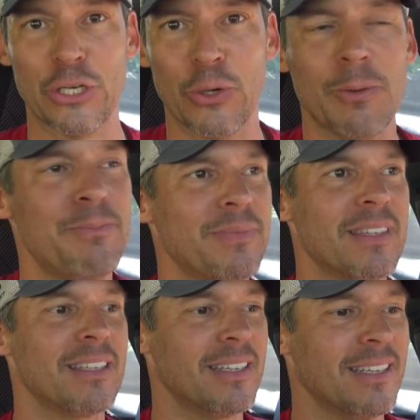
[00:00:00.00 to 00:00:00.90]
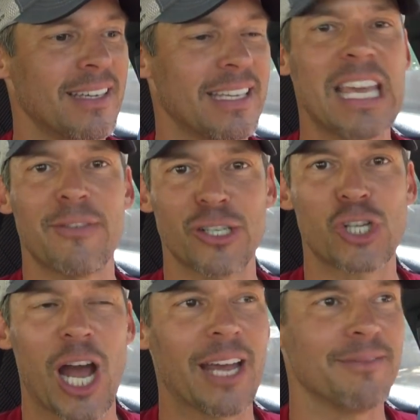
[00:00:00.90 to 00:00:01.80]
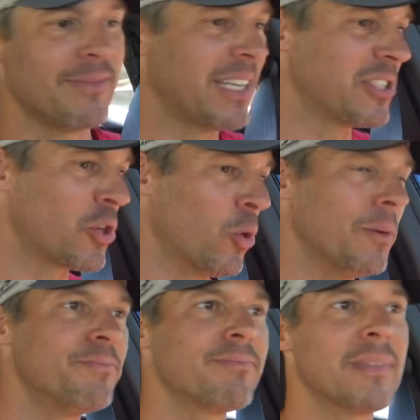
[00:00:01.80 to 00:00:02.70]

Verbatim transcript: do, give it a shot. This is cool.